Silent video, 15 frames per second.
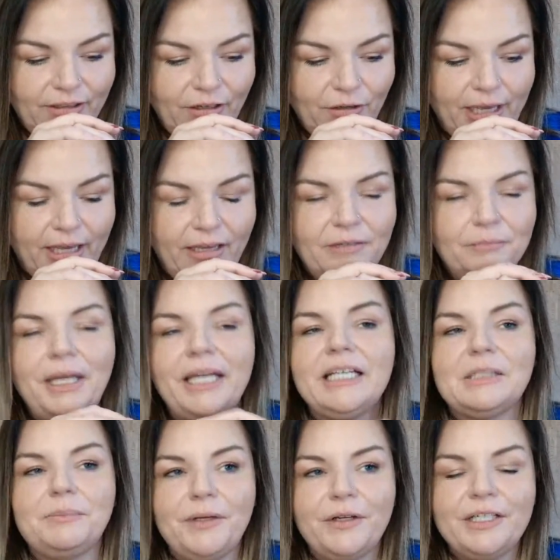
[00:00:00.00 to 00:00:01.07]
okay, my
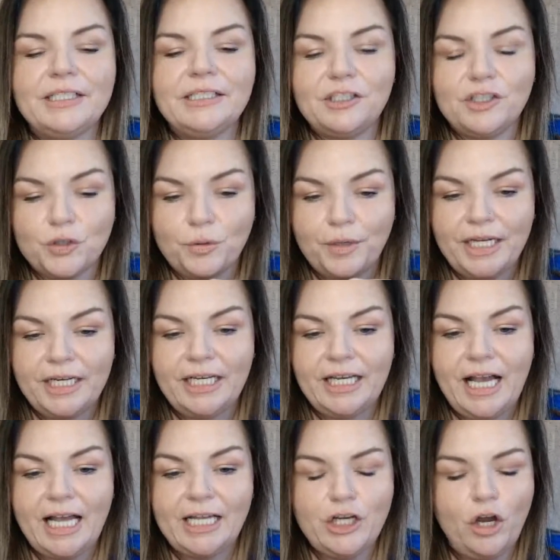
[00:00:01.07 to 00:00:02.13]
experience in
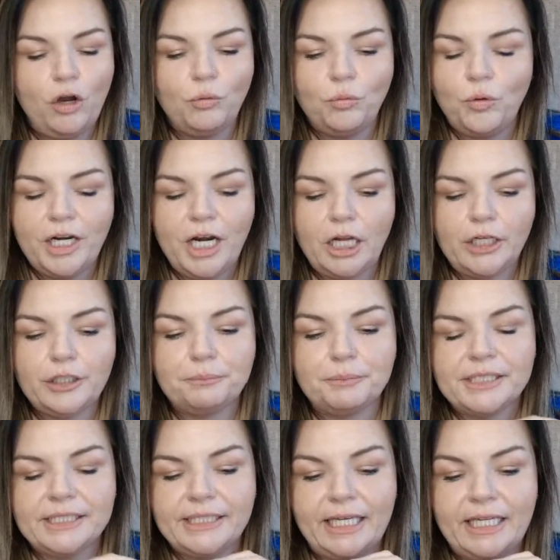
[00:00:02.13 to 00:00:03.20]
training, I know
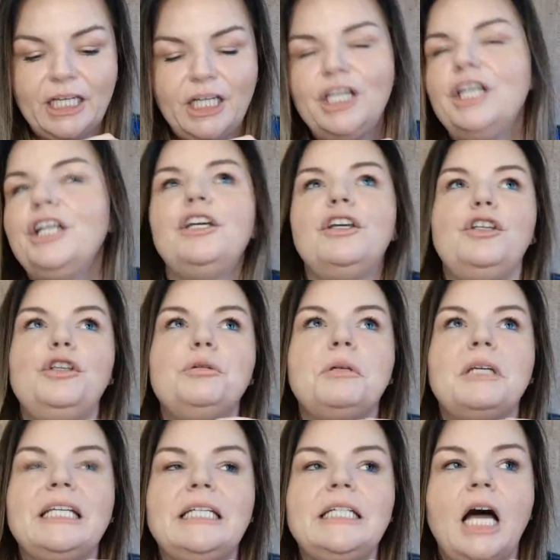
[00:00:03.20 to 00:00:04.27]
100% you
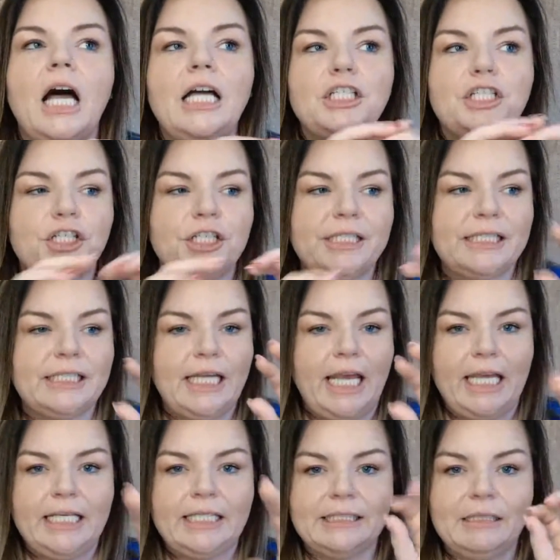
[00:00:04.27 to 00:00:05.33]
cannot just
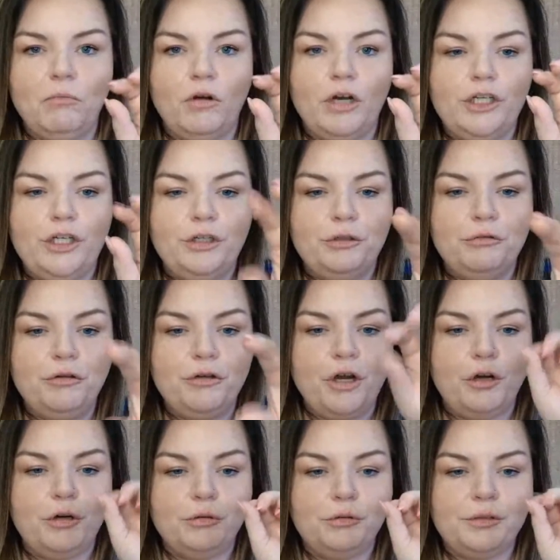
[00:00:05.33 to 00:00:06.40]
take someone who
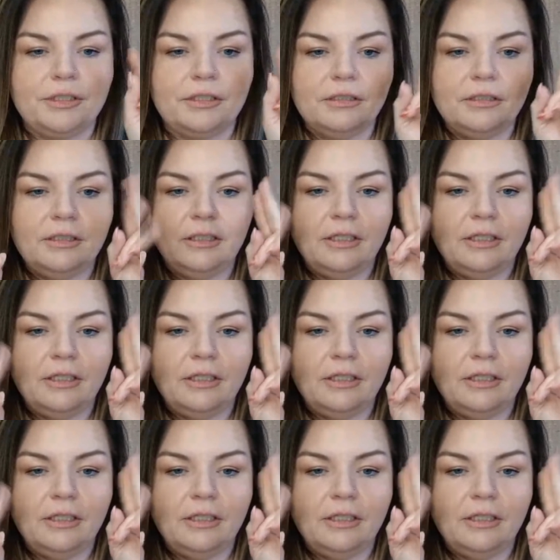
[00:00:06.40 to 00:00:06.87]
knows